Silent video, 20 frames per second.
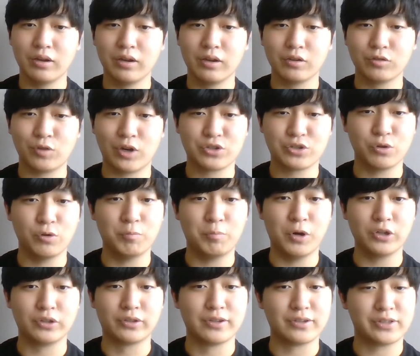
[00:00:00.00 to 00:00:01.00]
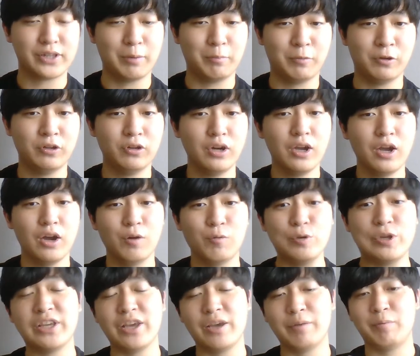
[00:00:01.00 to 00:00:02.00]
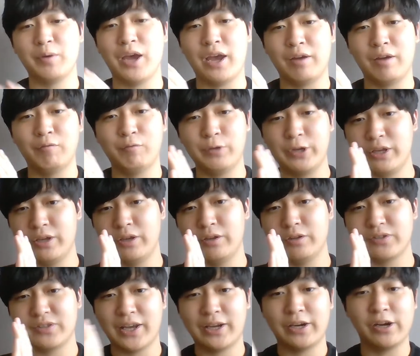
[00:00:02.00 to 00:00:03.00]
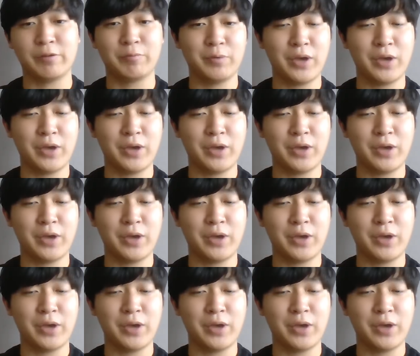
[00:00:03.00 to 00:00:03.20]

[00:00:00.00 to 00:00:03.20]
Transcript: threshold voltage level, we set up